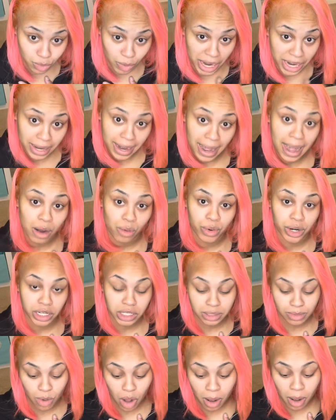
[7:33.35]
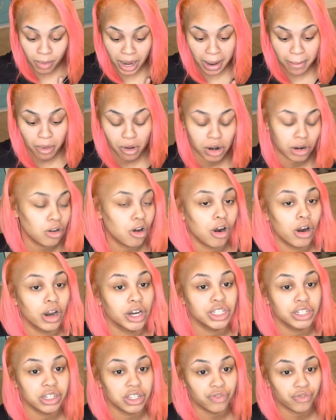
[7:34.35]
Right now I wear small, but I bought
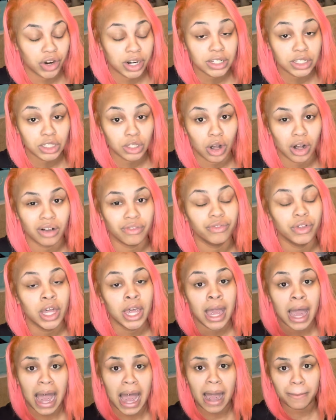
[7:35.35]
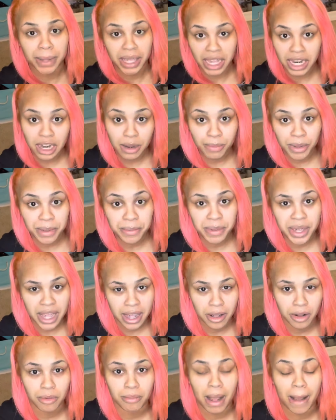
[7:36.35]
large because first off, I'm getting a
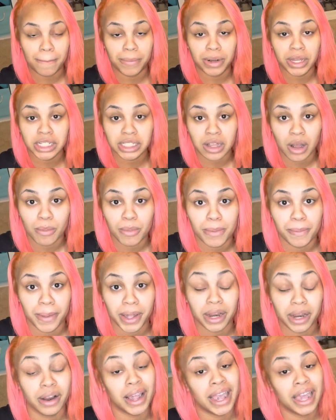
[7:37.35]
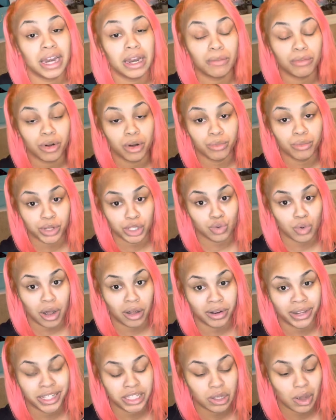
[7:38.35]
BBL. My butt is gonna be bigger and I'm gonna be
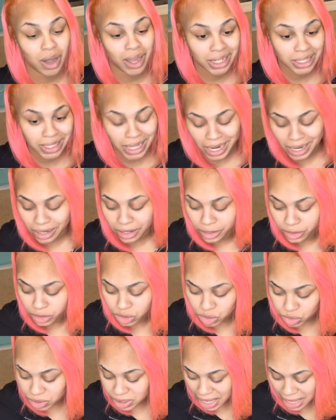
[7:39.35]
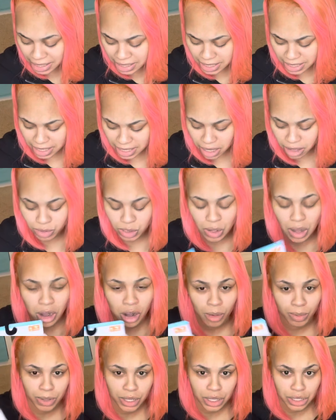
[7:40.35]
swollen. So I decided to go two sizes up. So I
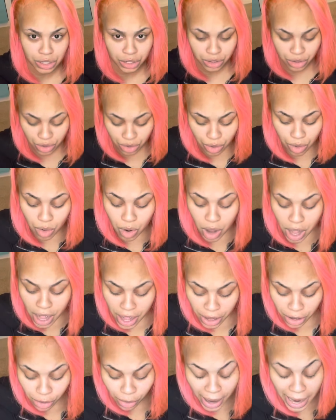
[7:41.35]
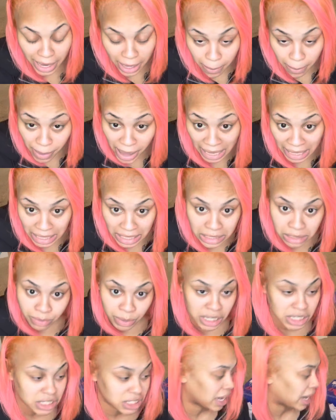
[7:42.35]
hope these are cool. Granny panties, bitch.